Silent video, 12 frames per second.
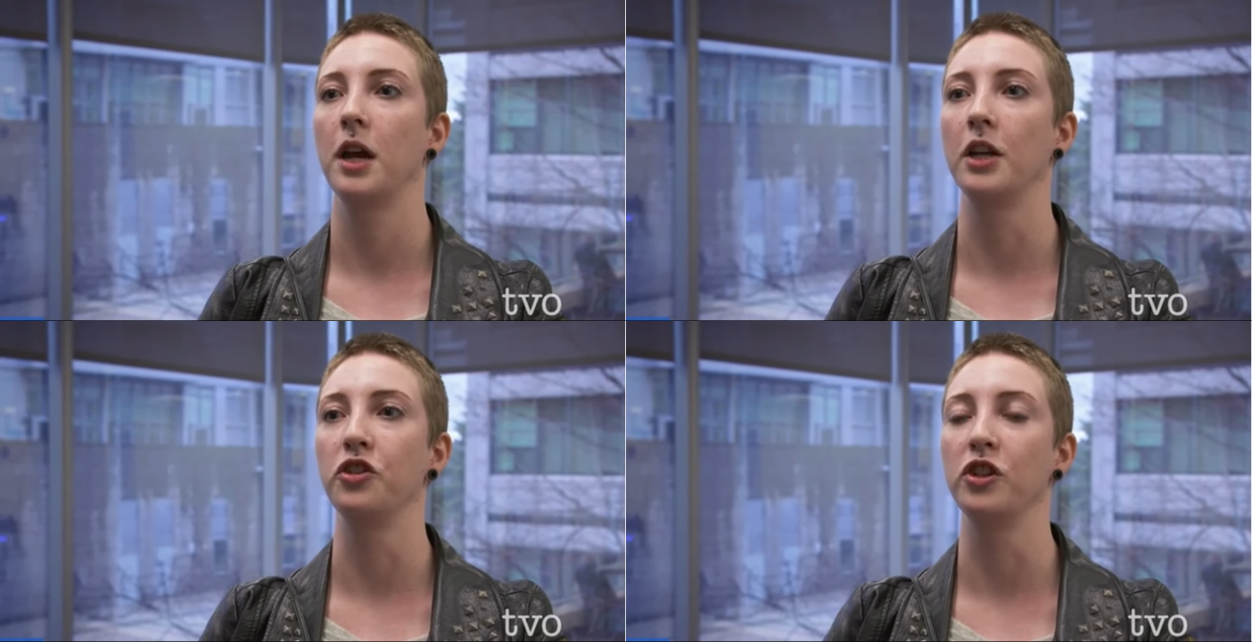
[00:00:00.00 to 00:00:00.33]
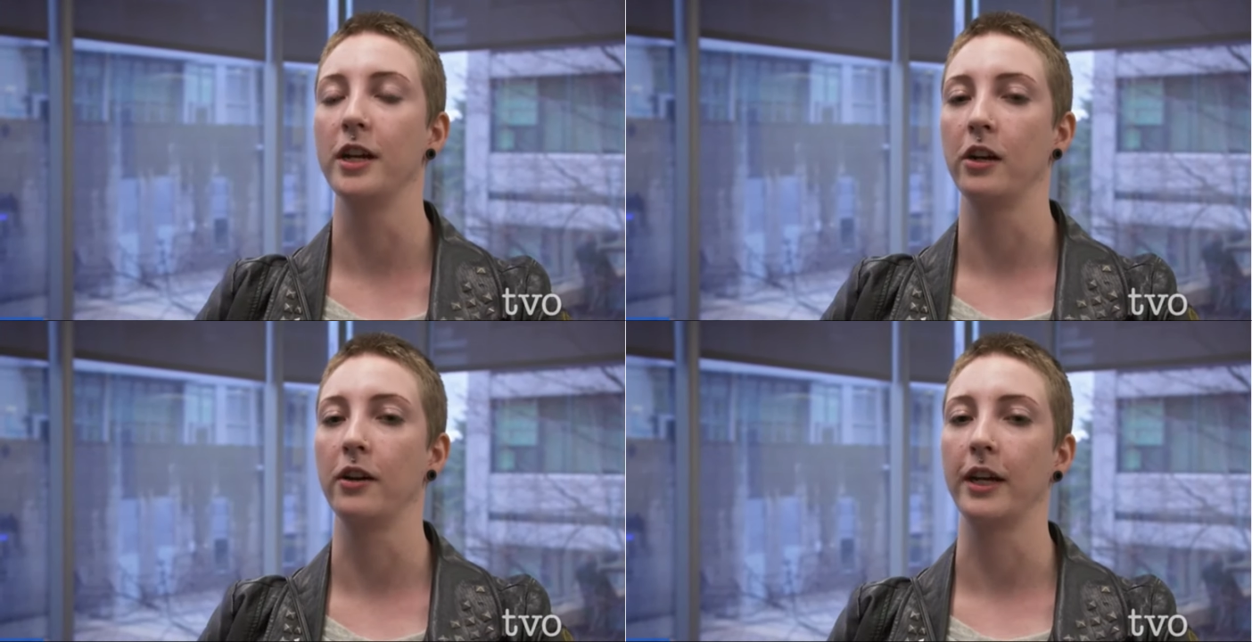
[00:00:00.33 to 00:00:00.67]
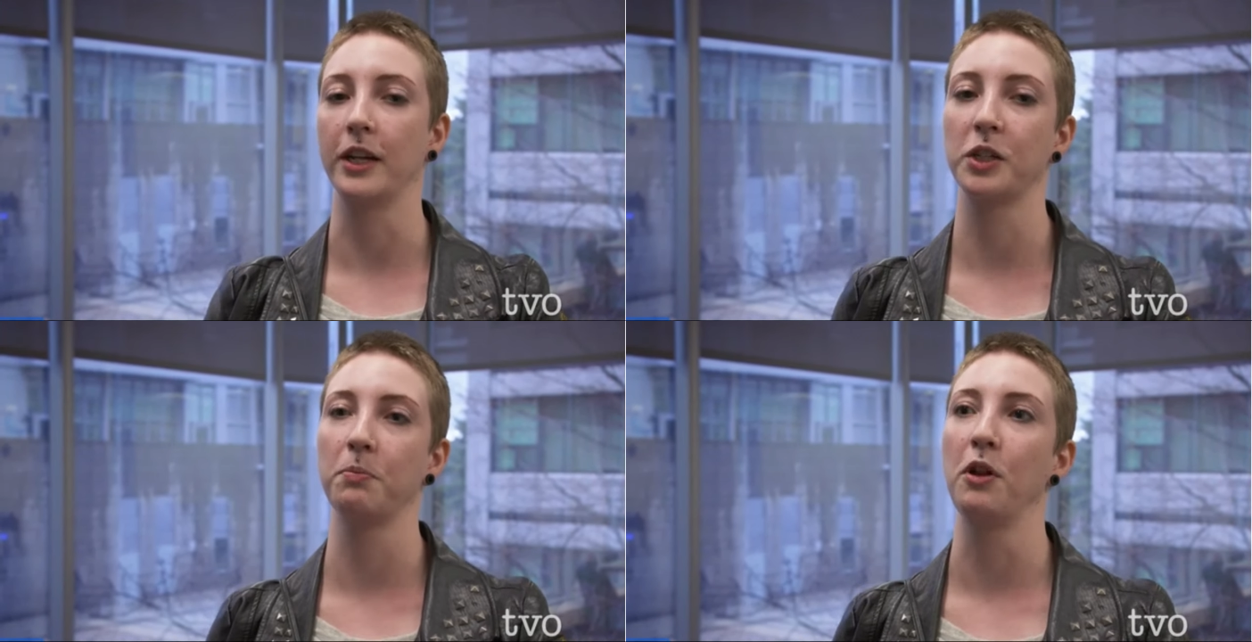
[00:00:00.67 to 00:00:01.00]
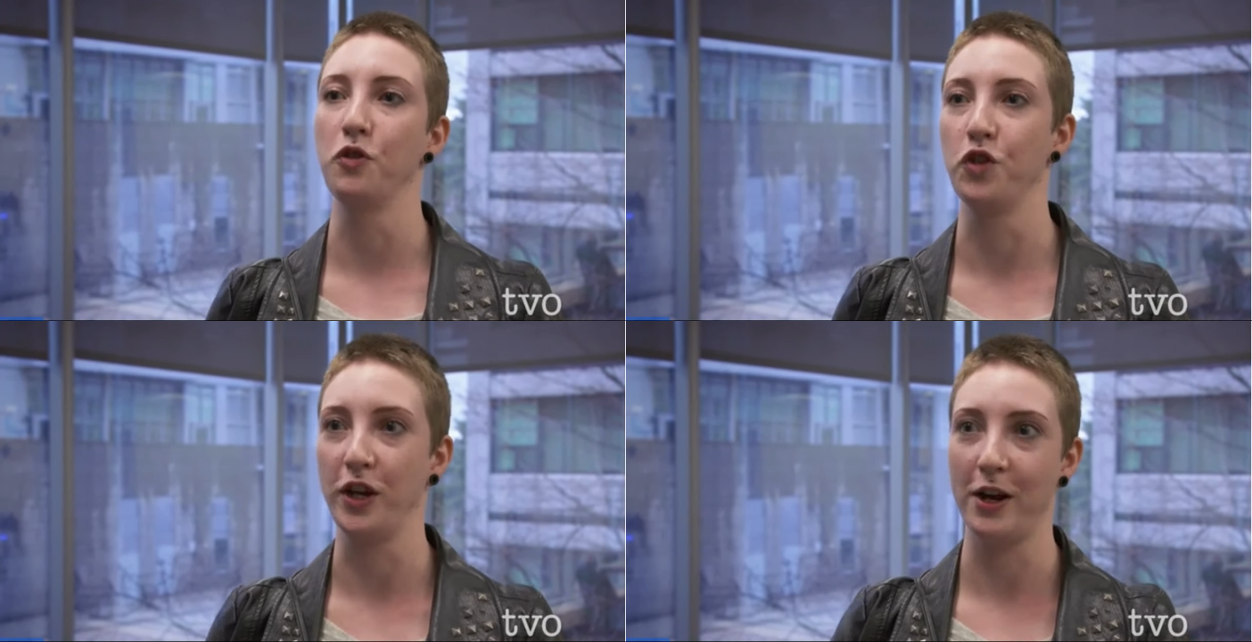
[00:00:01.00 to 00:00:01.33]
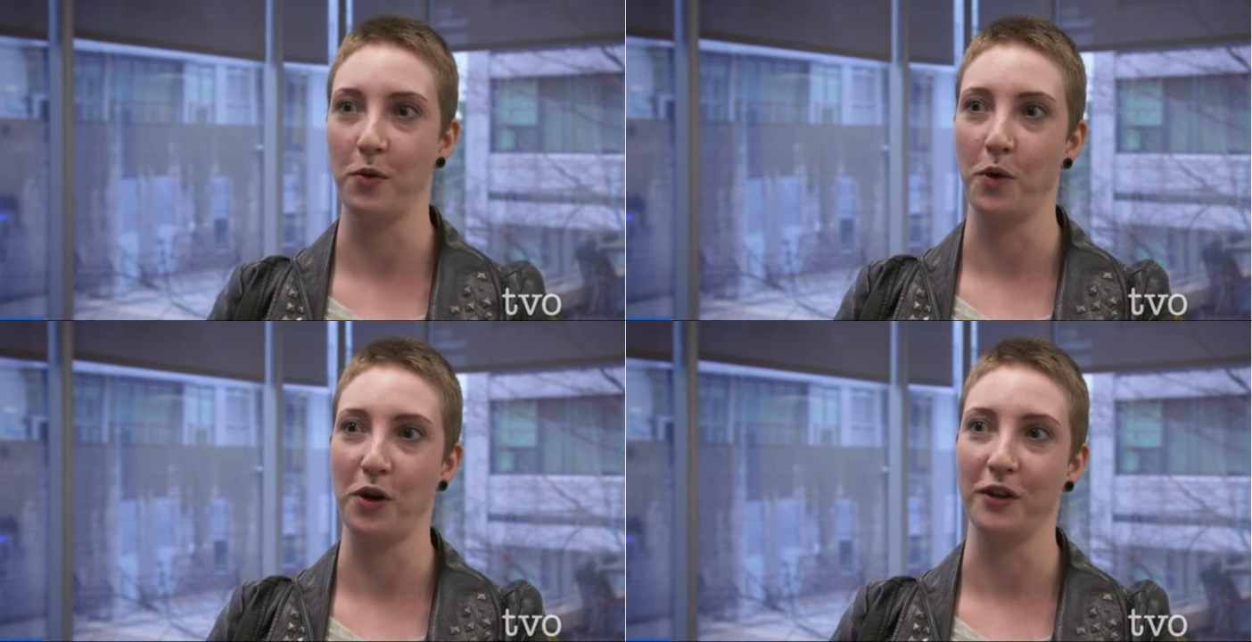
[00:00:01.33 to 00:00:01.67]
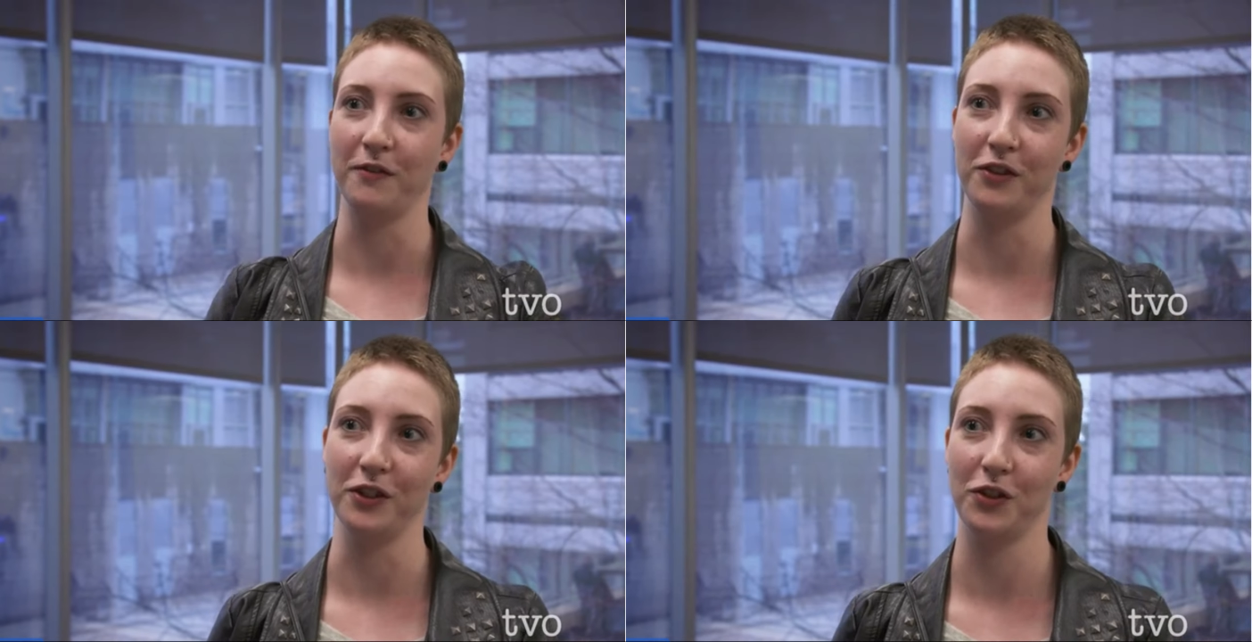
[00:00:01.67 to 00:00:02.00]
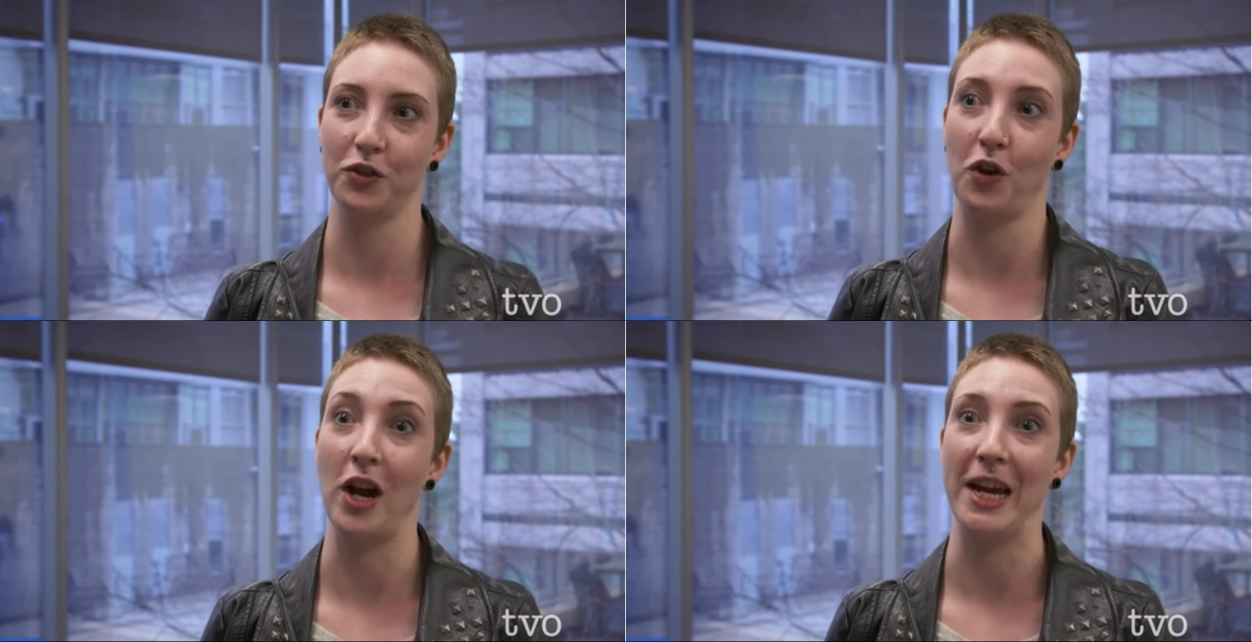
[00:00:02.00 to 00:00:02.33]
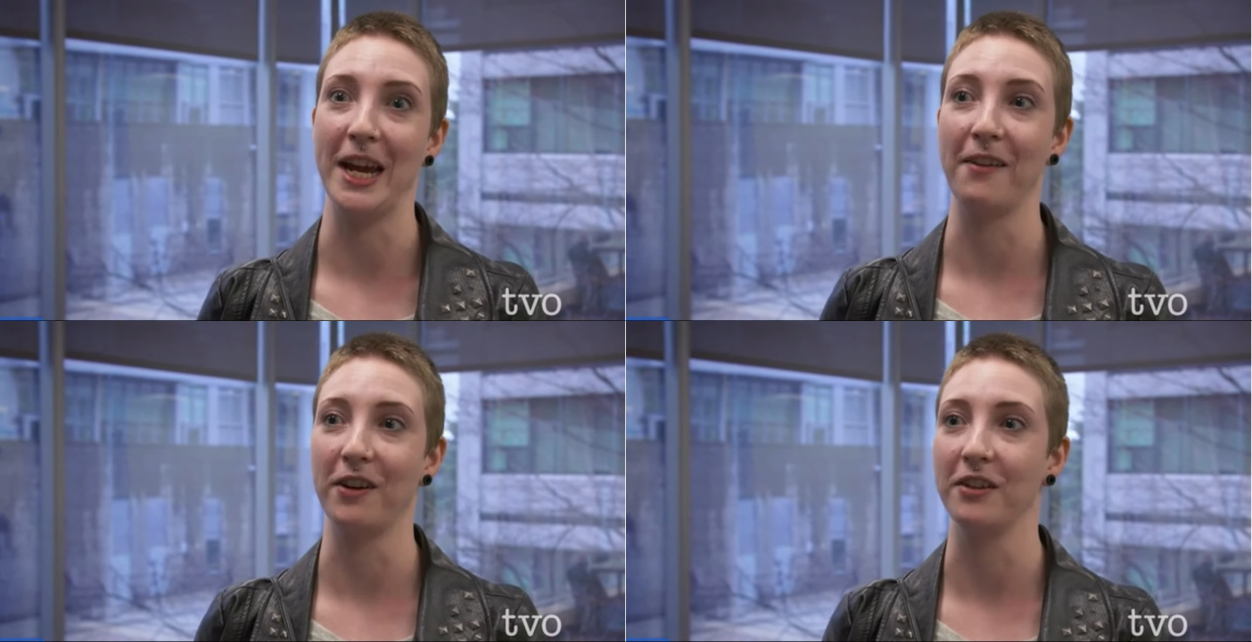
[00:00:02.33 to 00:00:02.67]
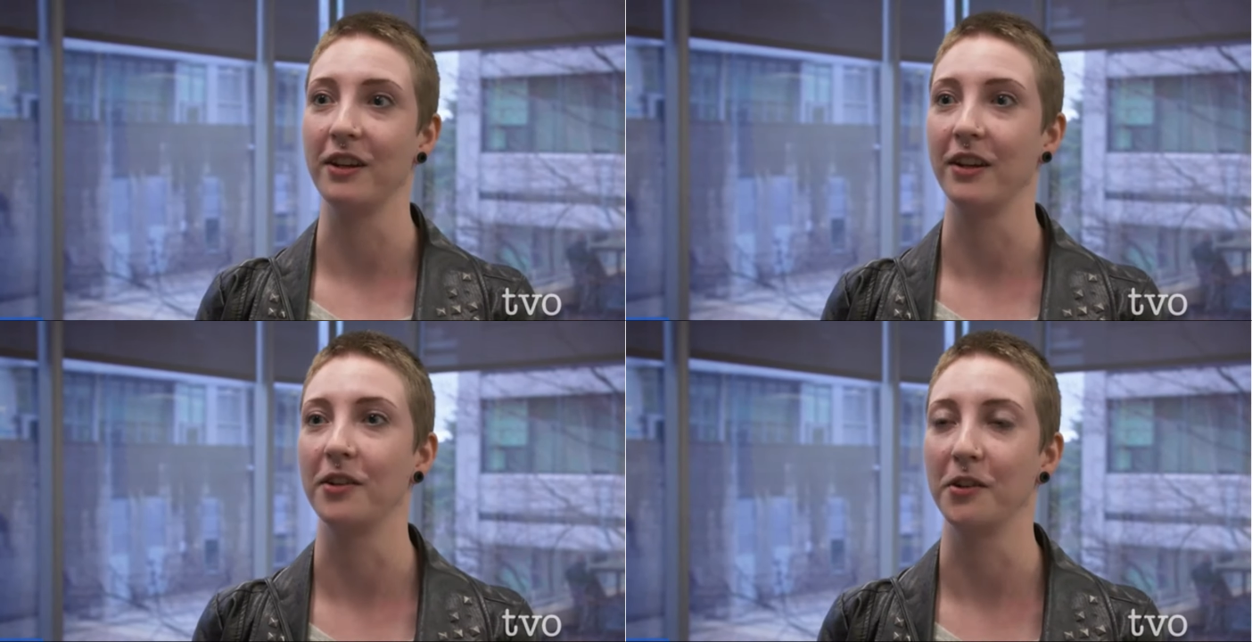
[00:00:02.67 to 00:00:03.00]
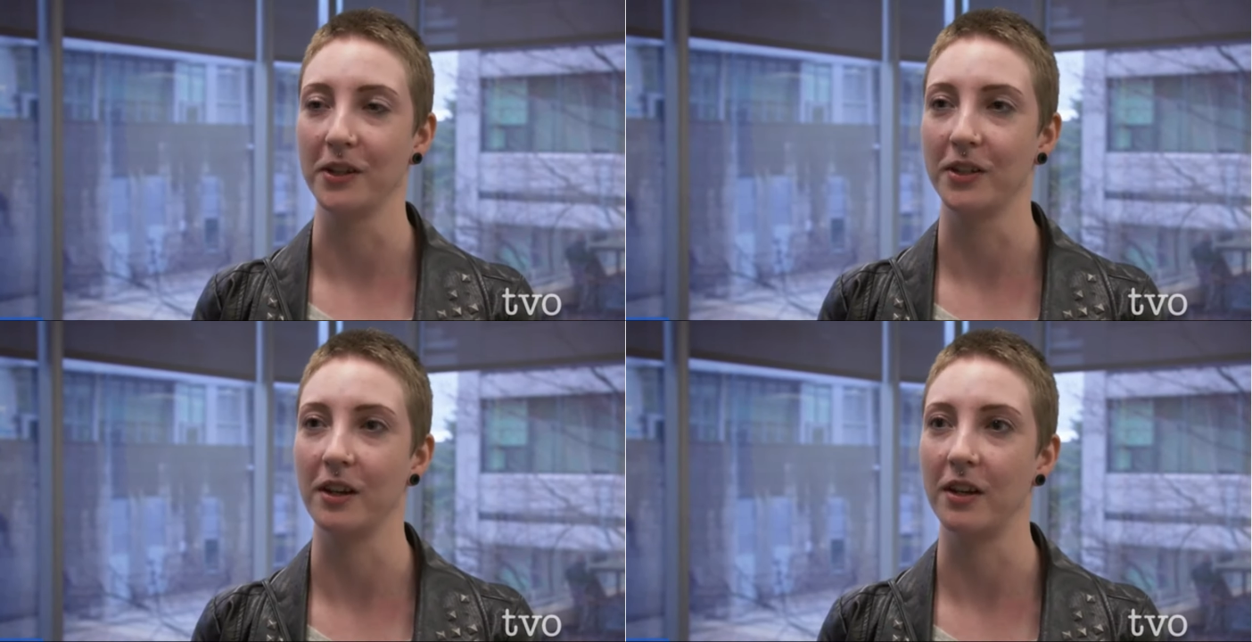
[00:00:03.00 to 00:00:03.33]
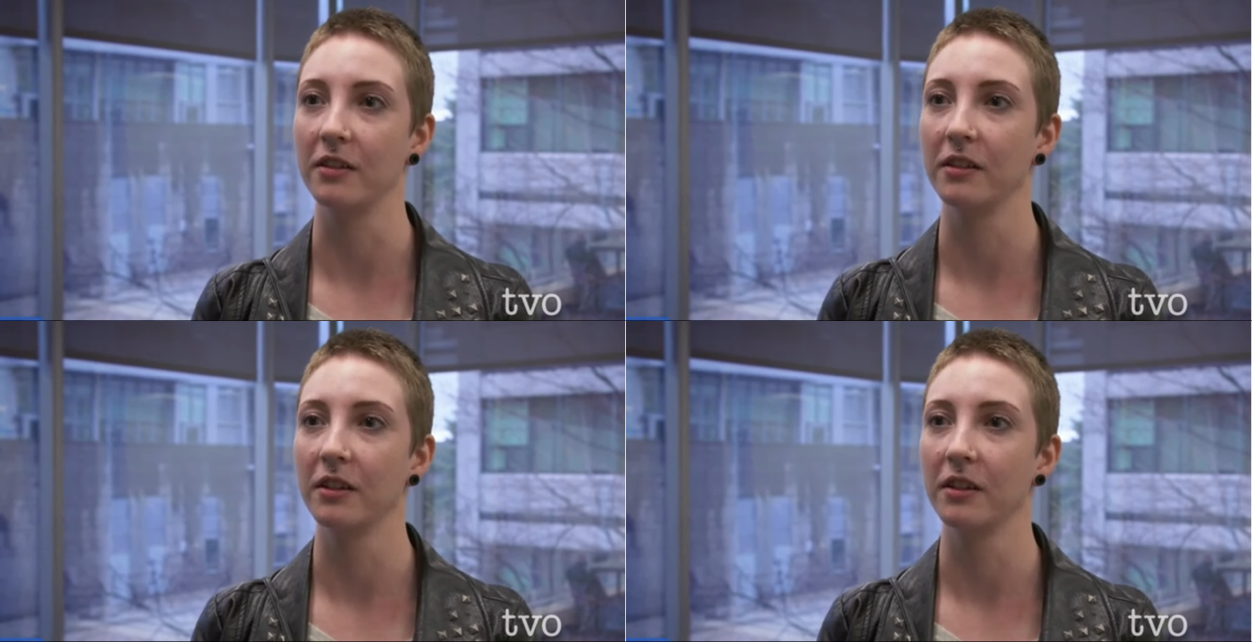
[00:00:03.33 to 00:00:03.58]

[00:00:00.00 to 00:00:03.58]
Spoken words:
a generic explosion outward of just trying everything under the sun.